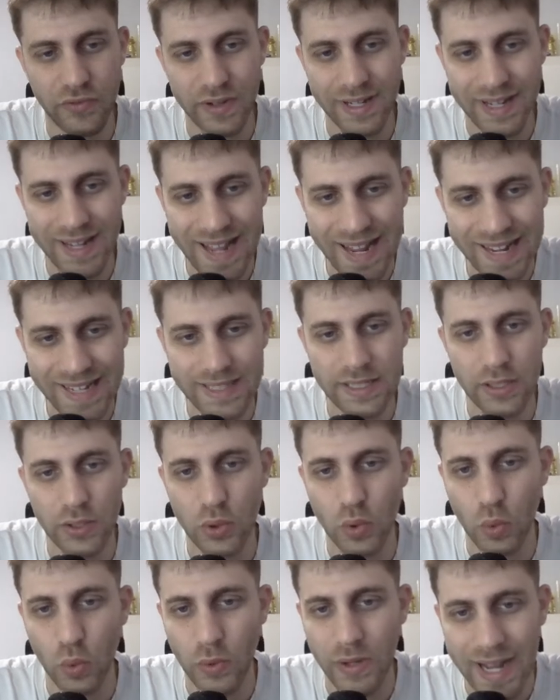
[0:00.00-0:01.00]
knight
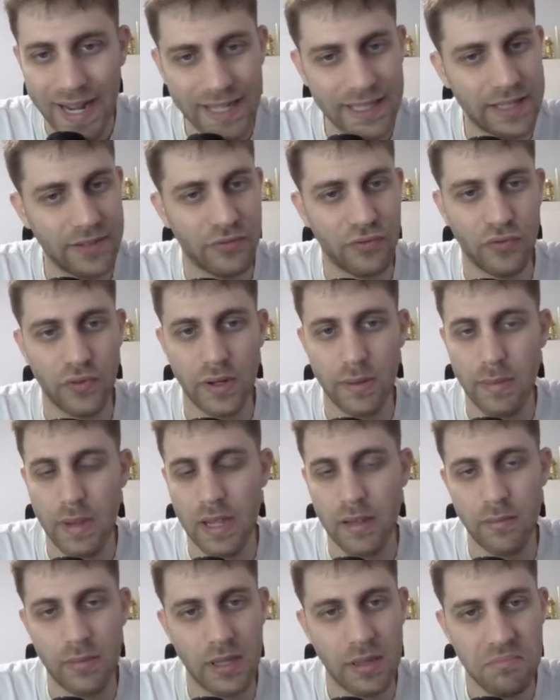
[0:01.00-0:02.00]
d2, knight f3
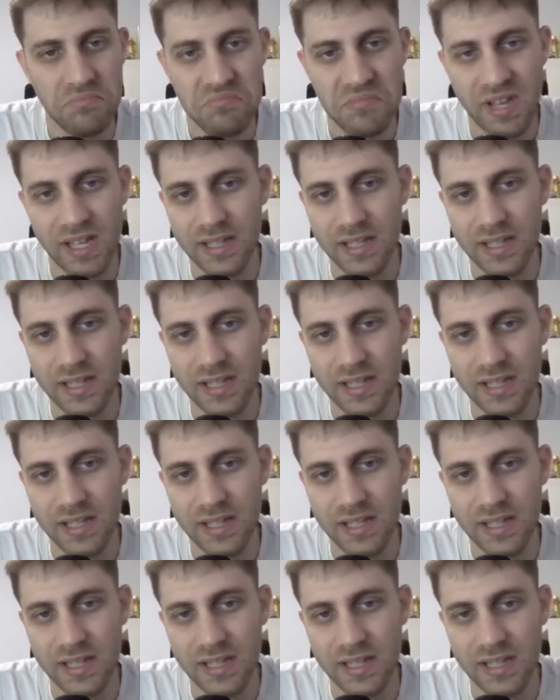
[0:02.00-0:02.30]
maybe,